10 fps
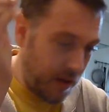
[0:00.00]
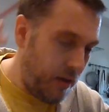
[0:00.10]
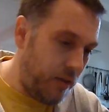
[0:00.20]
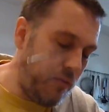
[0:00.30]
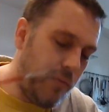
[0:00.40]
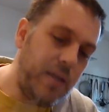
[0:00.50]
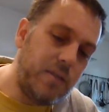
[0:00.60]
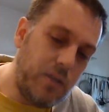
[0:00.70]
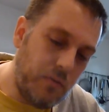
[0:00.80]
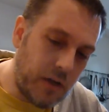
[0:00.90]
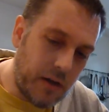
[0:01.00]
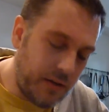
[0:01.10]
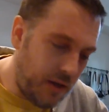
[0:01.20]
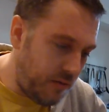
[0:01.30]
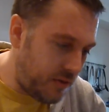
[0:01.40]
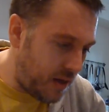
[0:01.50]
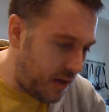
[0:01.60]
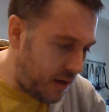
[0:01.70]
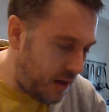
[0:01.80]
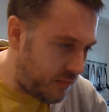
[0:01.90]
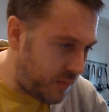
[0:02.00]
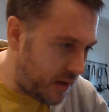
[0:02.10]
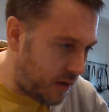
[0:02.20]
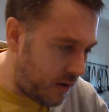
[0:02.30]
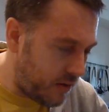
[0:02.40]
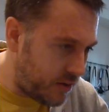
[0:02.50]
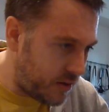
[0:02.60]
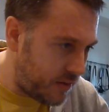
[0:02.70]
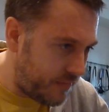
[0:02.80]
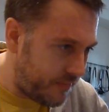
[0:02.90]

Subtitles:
The reason you can't use it is because